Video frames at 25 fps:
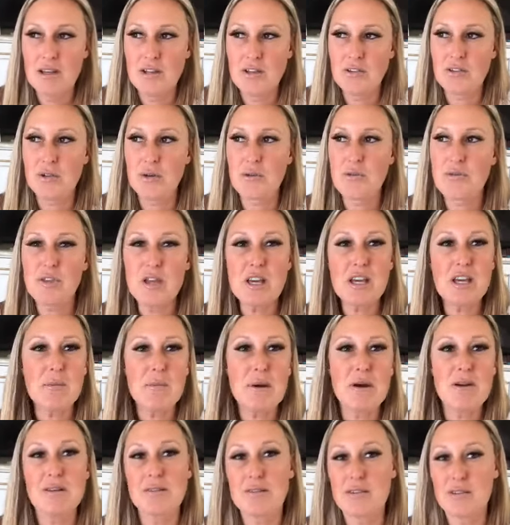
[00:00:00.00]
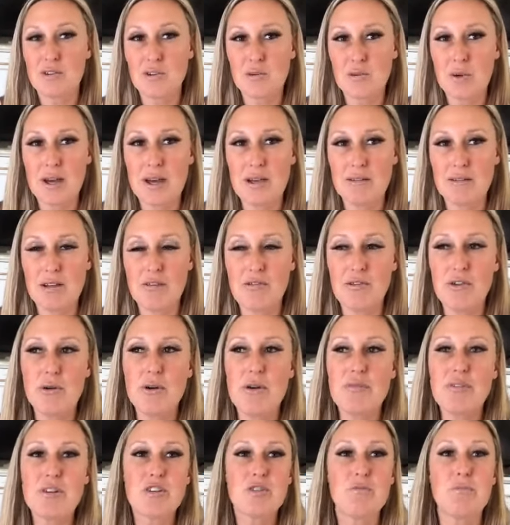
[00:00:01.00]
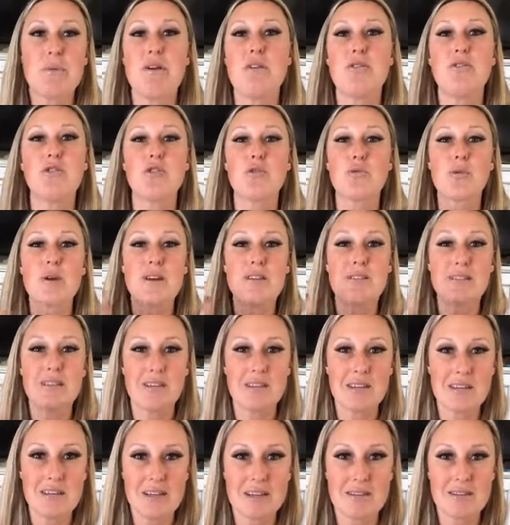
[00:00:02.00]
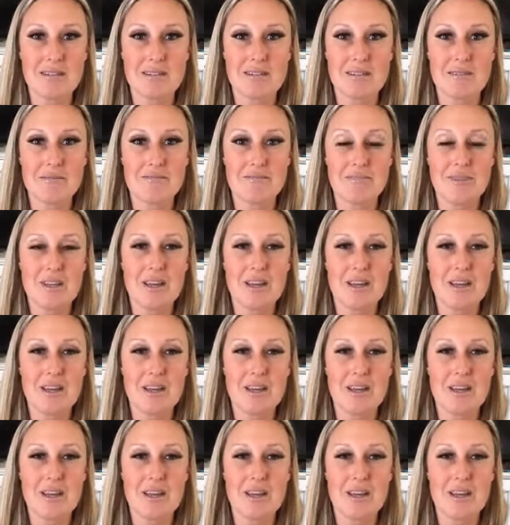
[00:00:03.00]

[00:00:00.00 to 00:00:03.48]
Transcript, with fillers: So think about it this way. If you have experience raising kids,